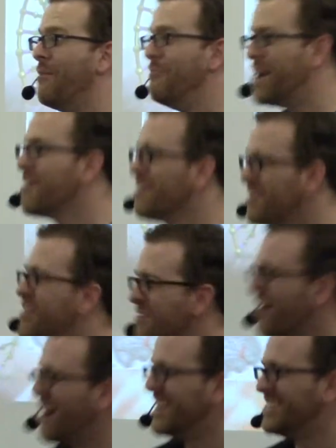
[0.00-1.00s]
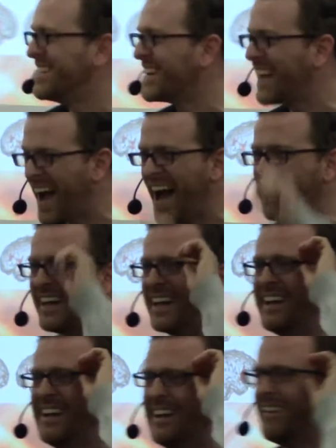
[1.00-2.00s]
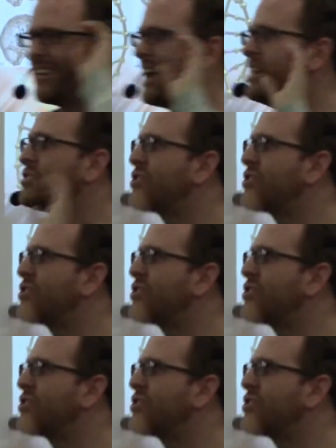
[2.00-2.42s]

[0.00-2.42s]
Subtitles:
mirror neurons. You got it, okay?